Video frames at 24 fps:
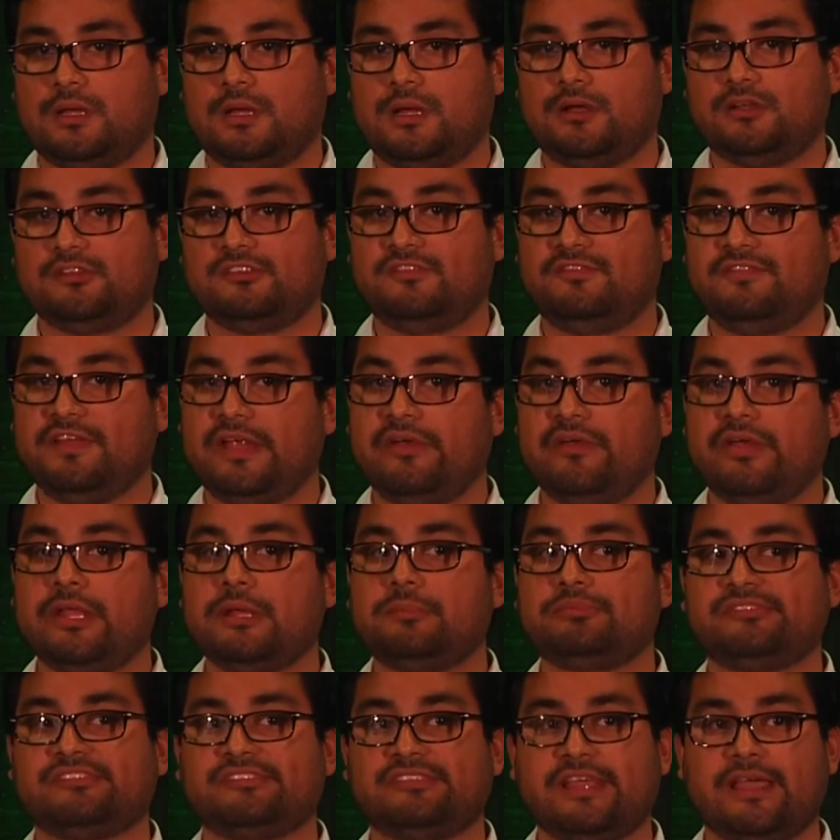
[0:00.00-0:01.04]
I was very
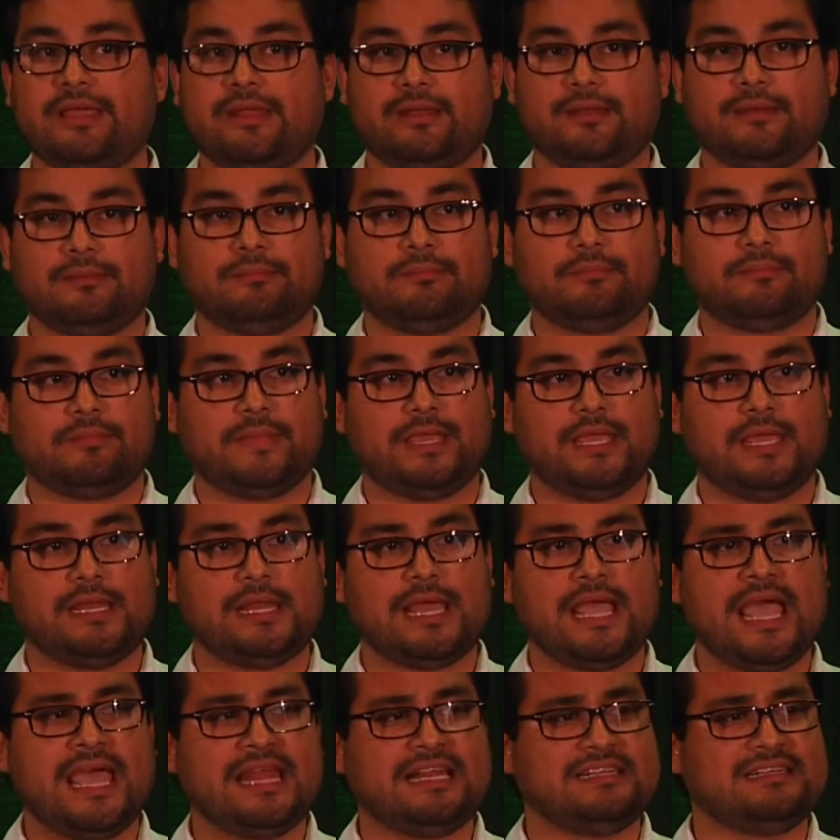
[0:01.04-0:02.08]
upset, and
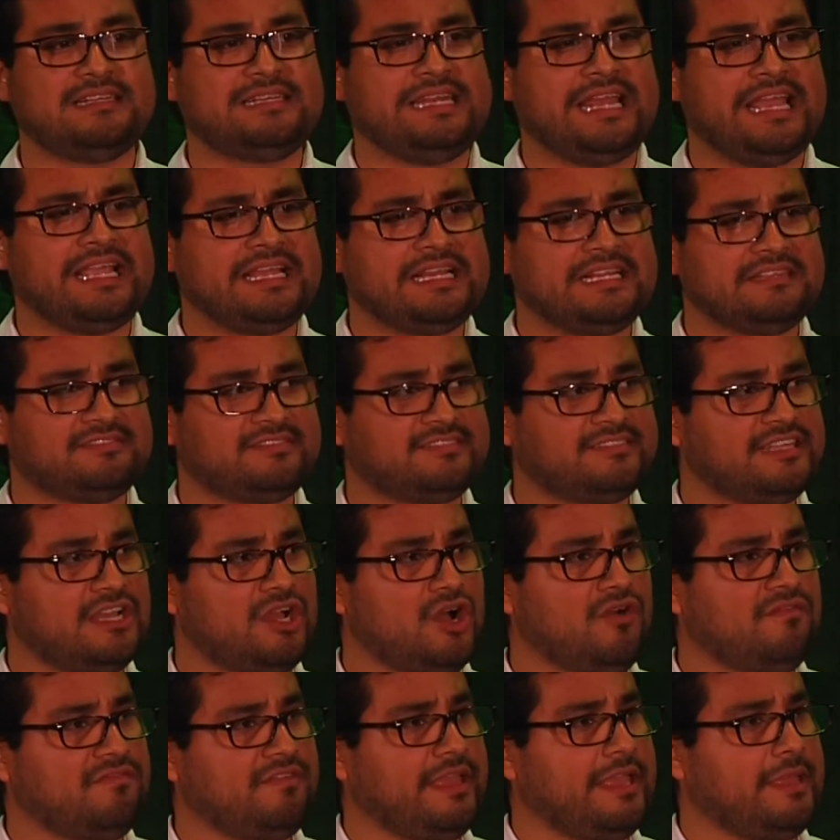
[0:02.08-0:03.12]
I had a negative
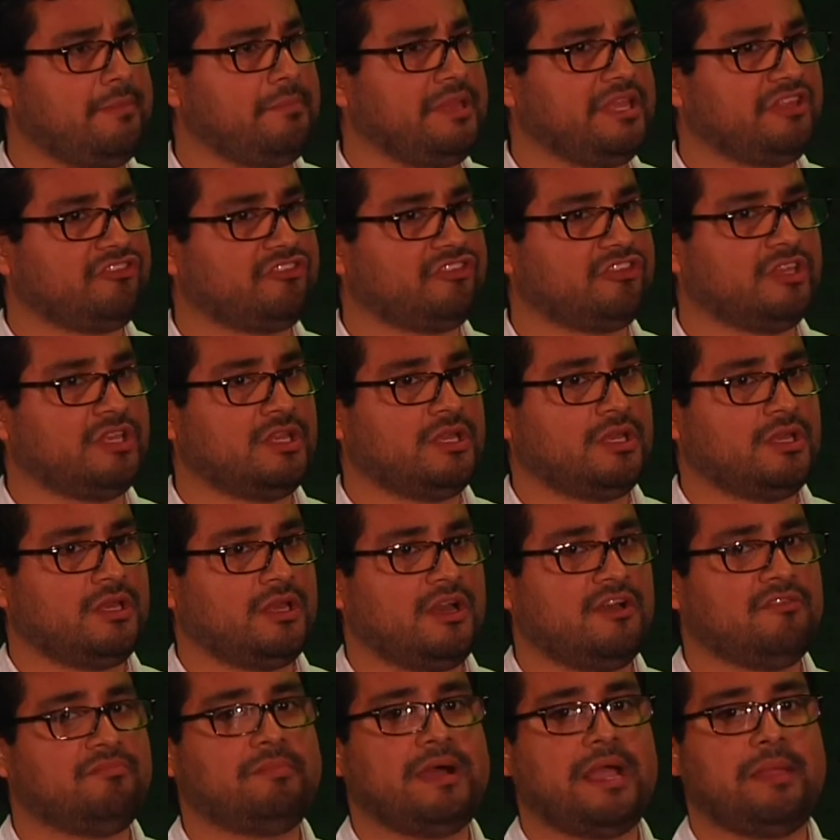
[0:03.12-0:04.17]
self-image
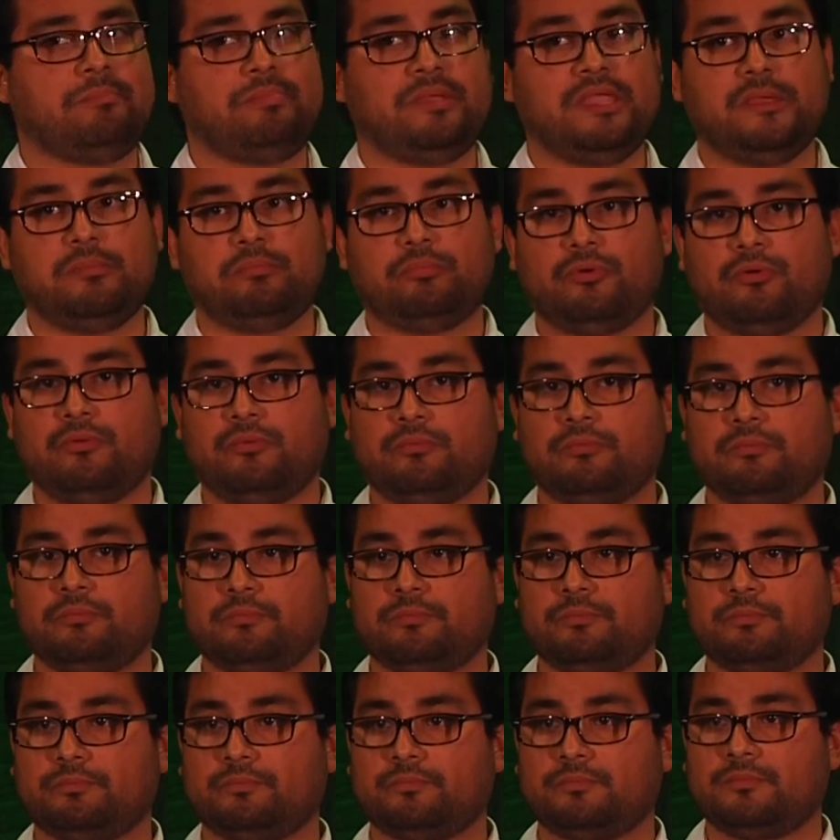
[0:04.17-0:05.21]
of my people.
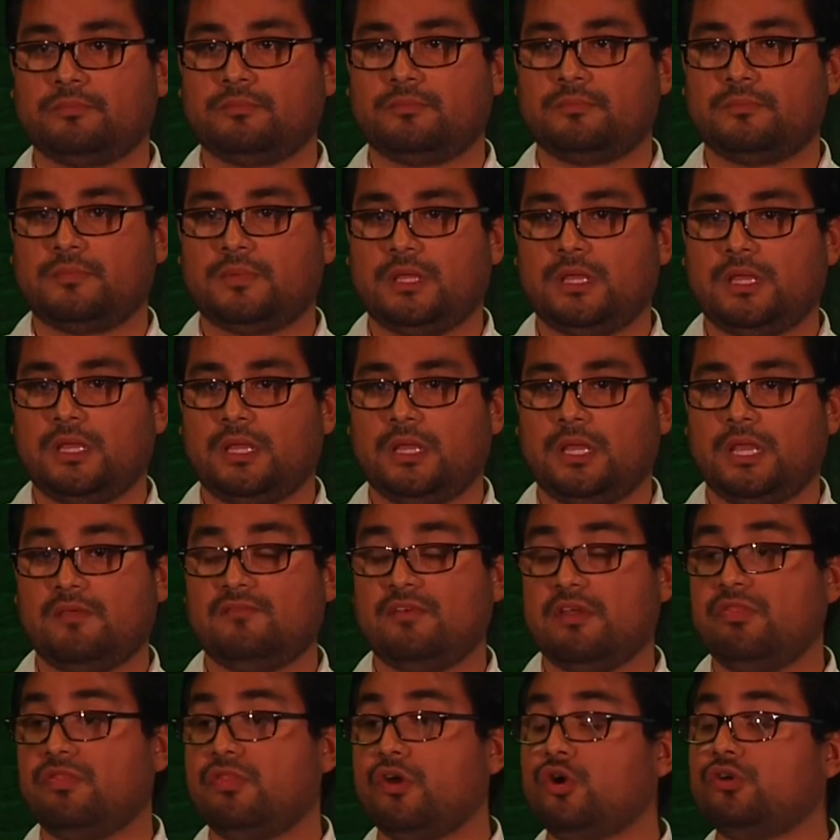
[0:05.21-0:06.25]

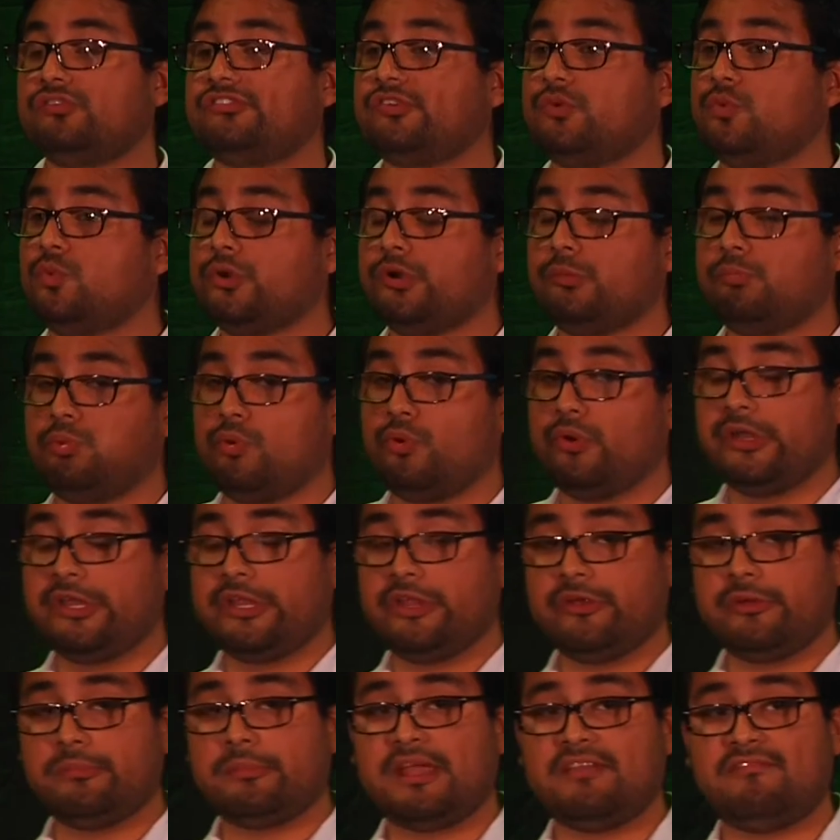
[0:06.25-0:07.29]
Even those who were born
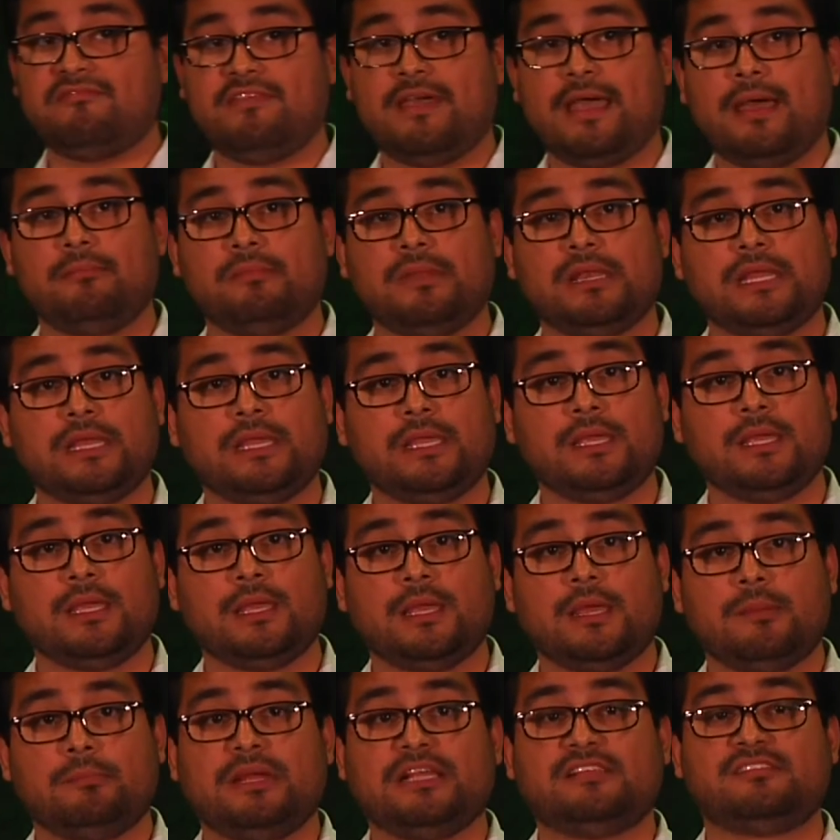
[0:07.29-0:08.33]
here, my family,
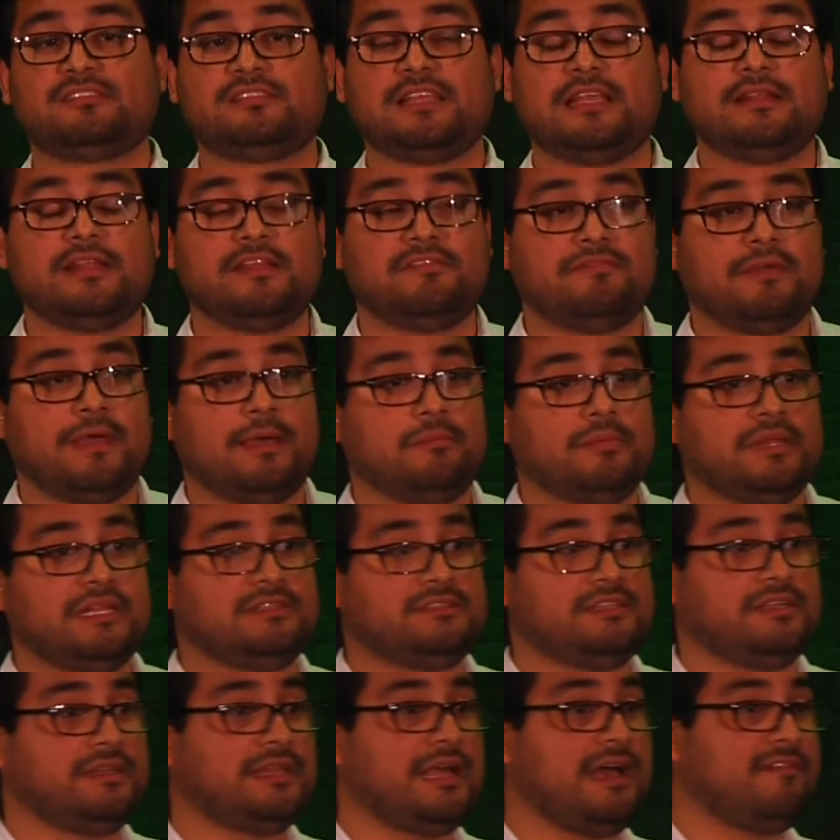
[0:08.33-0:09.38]
my extended family,
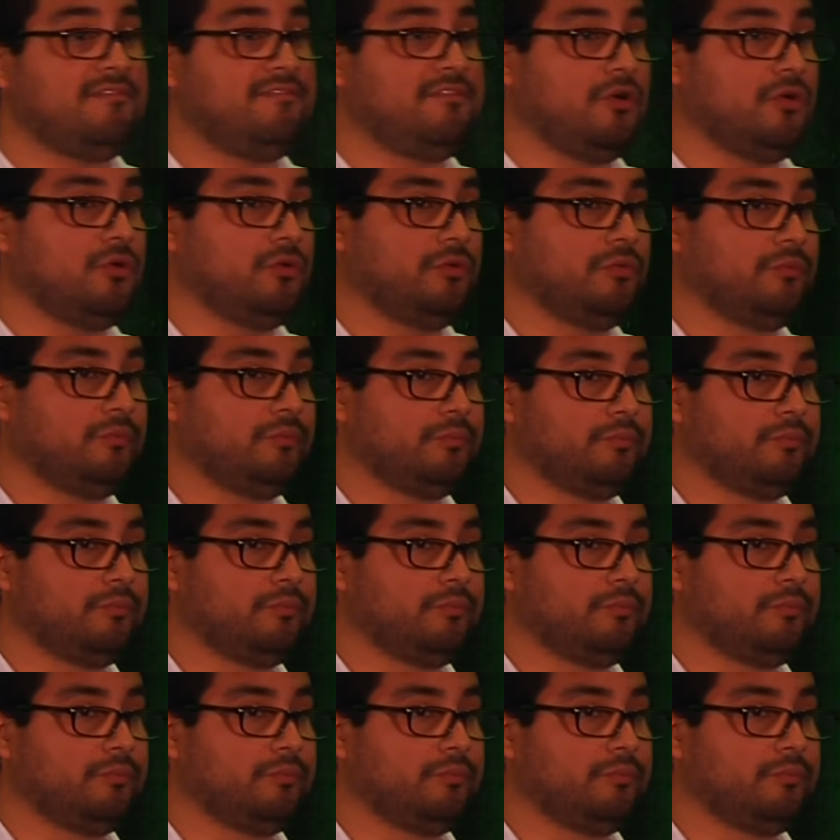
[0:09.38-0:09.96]
did not vote.